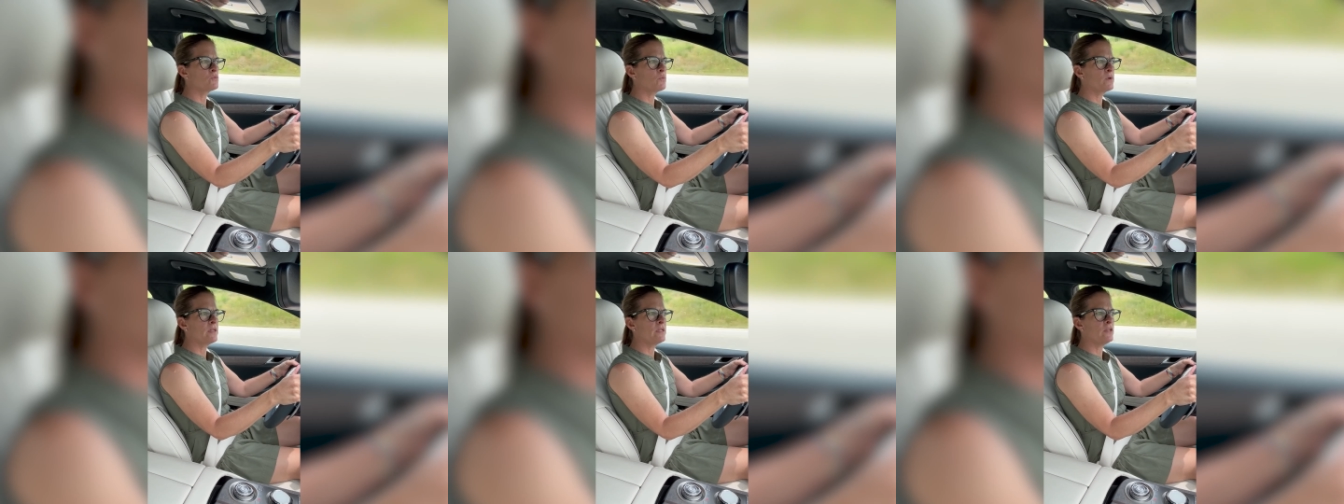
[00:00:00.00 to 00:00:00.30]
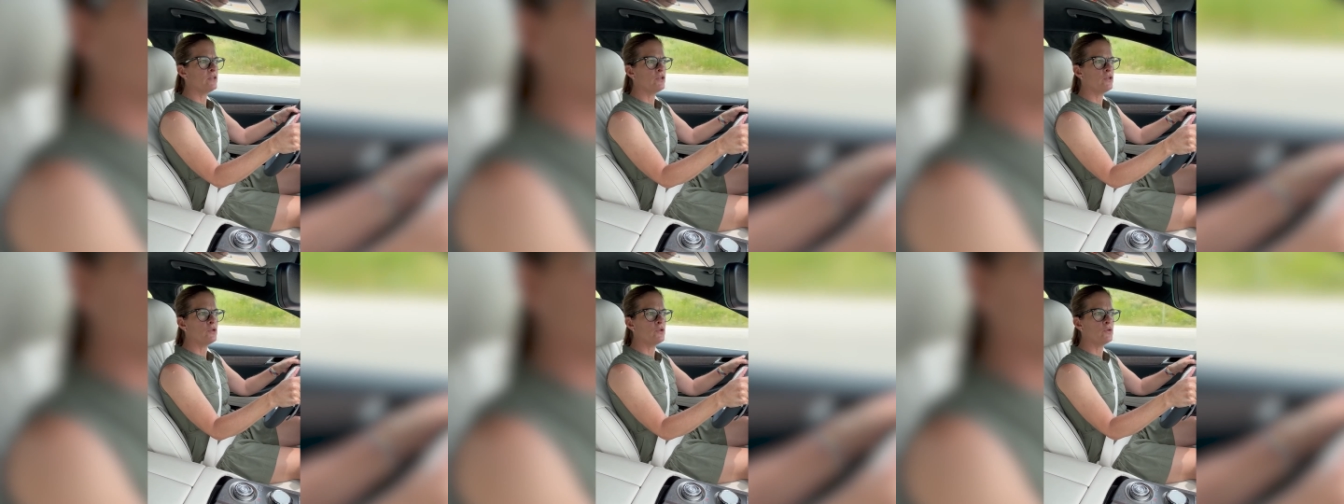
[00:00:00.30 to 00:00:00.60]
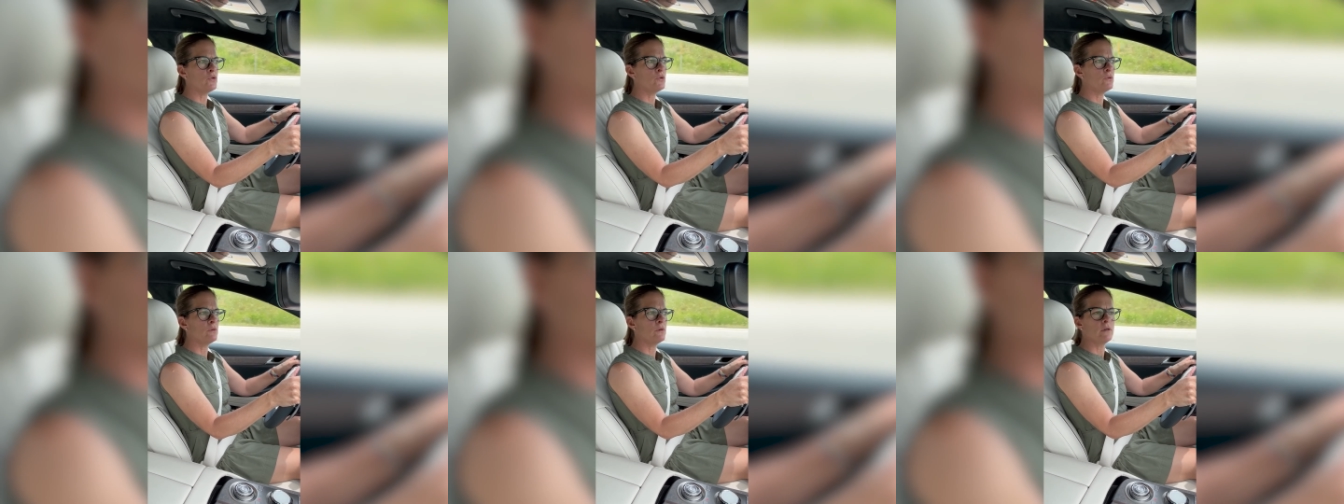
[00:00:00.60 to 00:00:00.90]
When
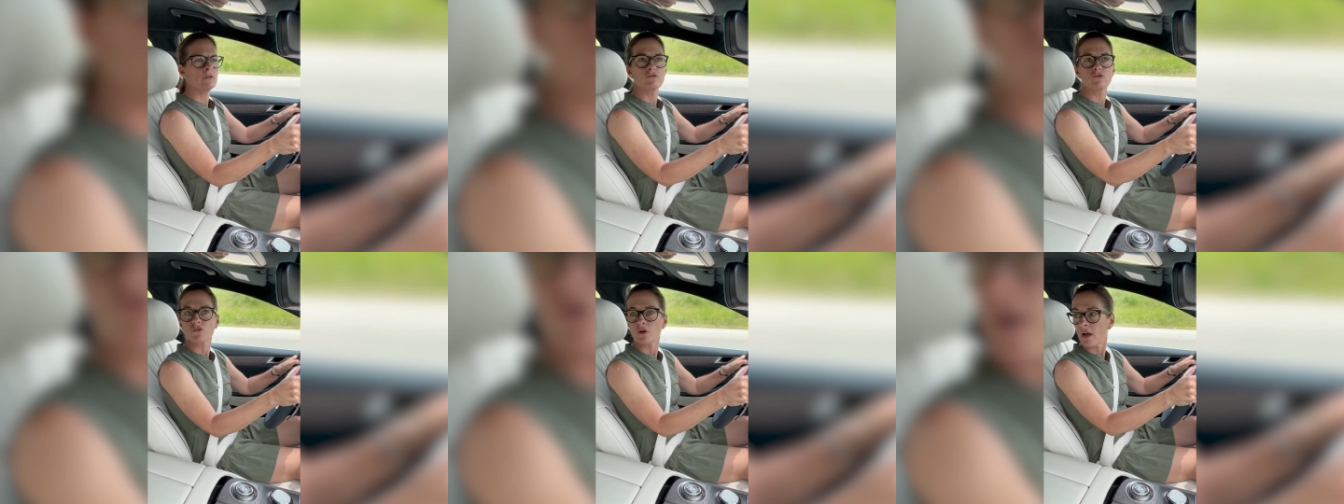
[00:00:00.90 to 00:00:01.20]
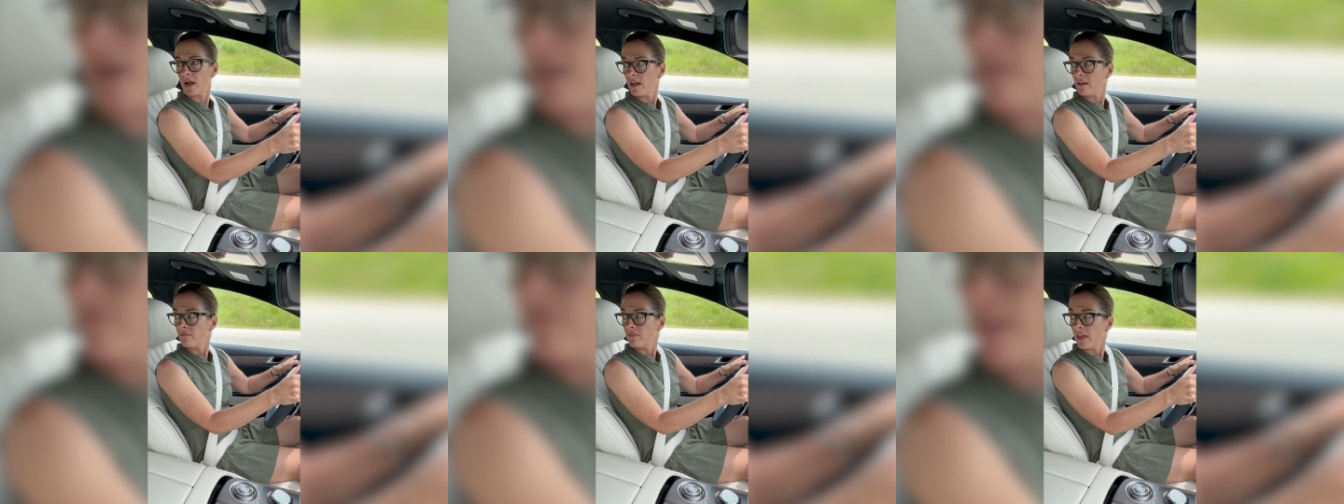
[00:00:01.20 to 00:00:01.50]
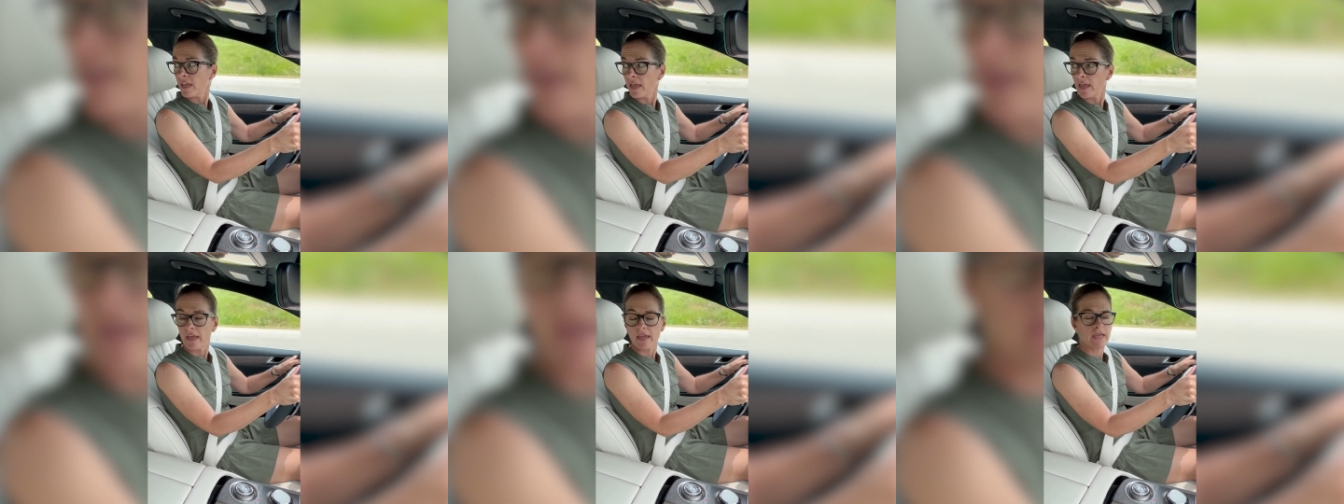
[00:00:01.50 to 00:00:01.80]
you drive
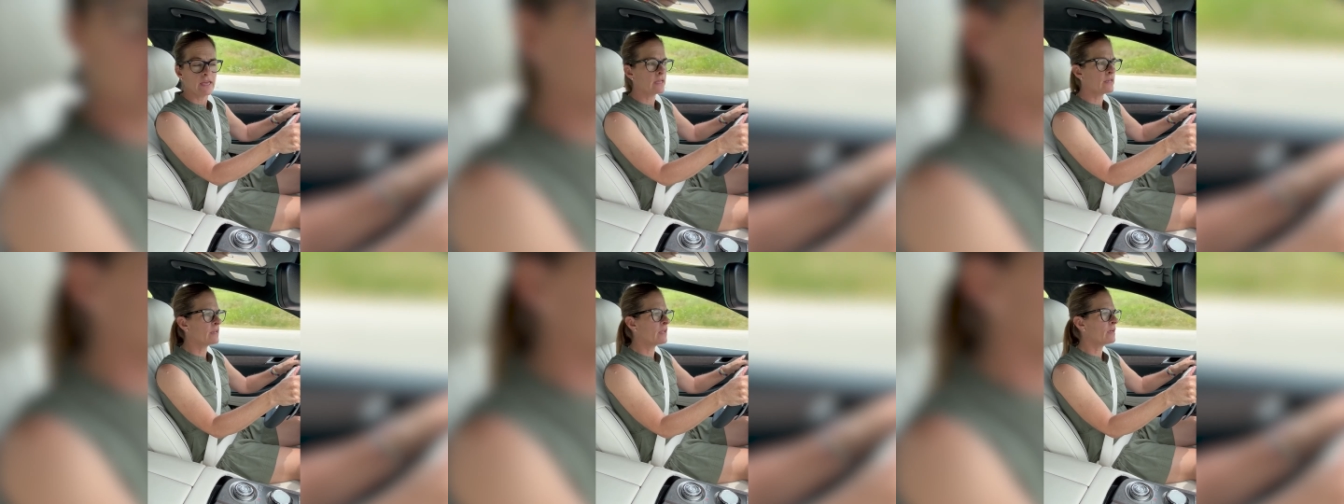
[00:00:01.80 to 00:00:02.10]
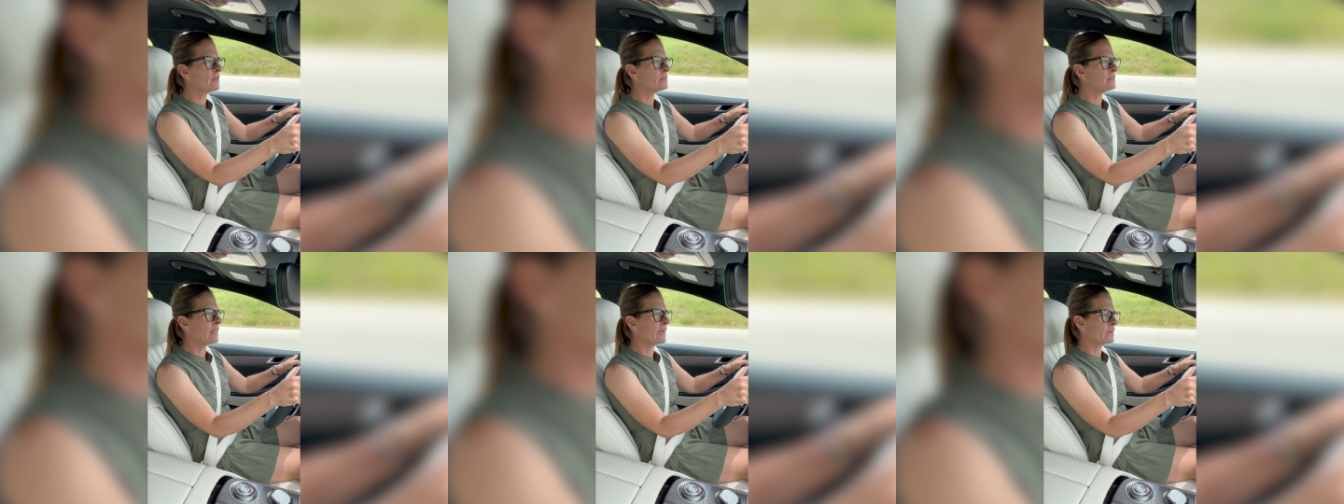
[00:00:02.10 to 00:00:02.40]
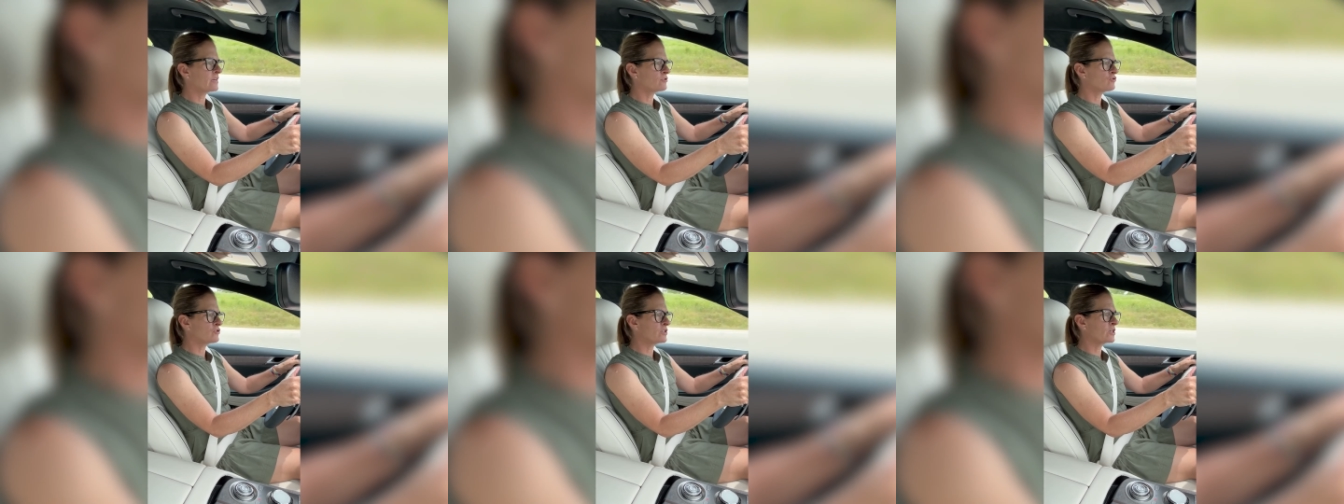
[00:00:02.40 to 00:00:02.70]
an
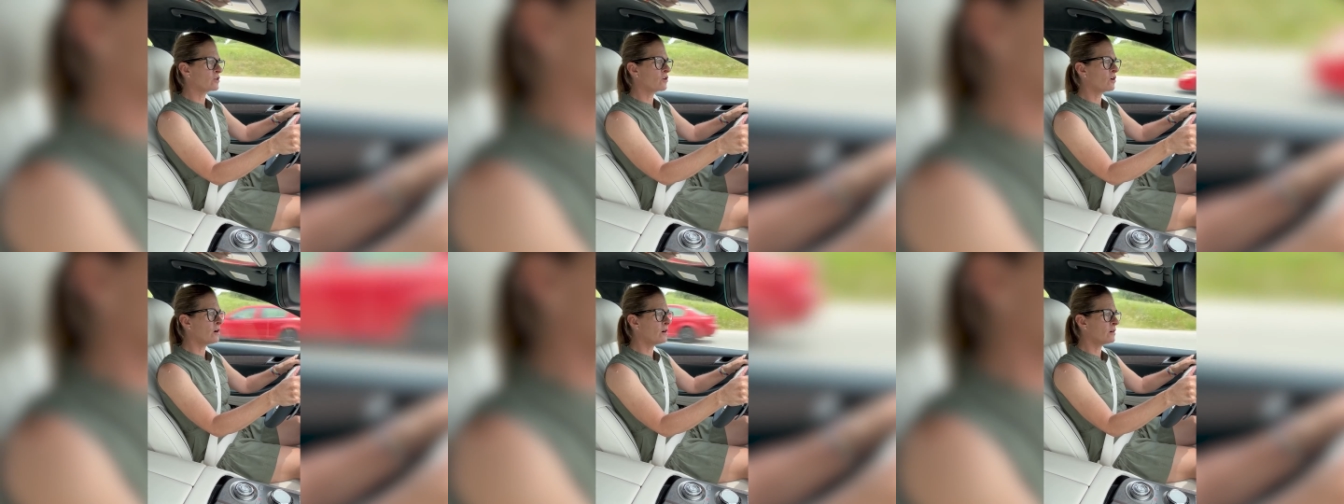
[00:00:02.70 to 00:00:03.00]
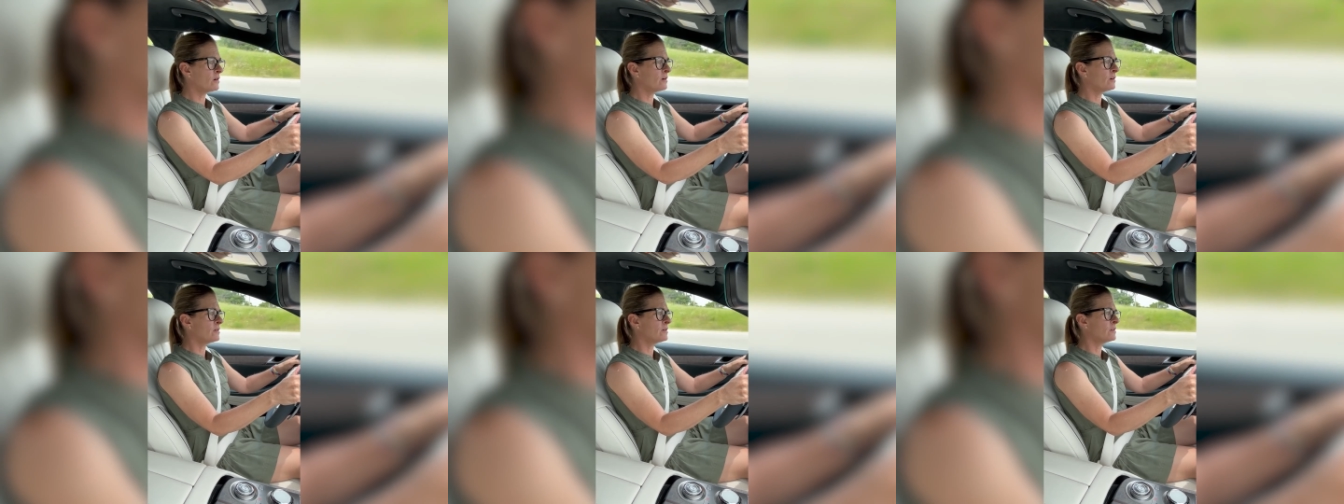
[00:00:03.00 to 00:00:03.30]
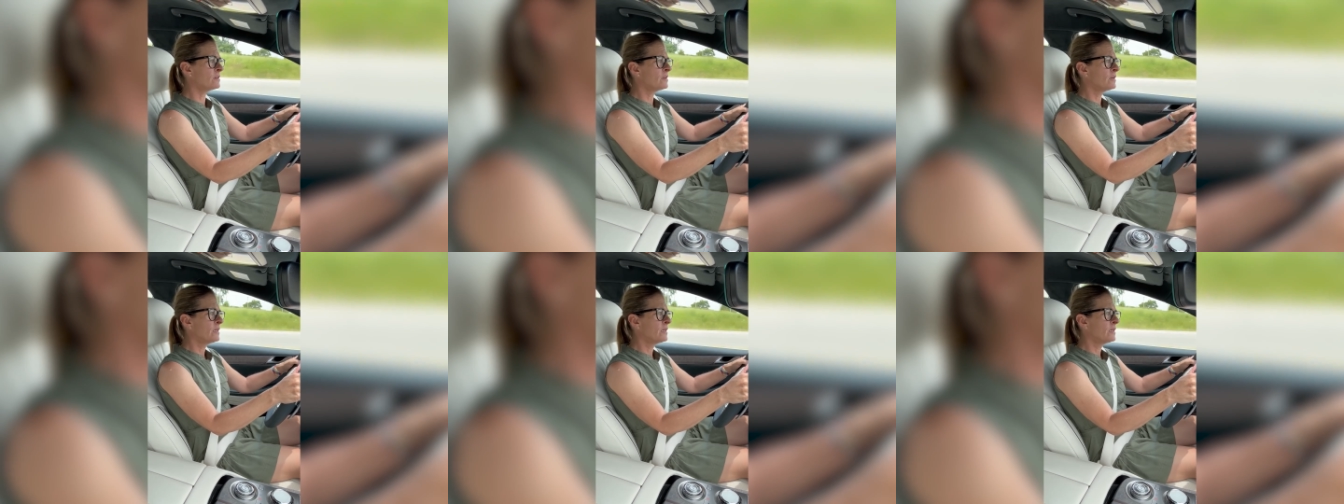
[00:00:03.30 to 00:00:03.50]
electric car,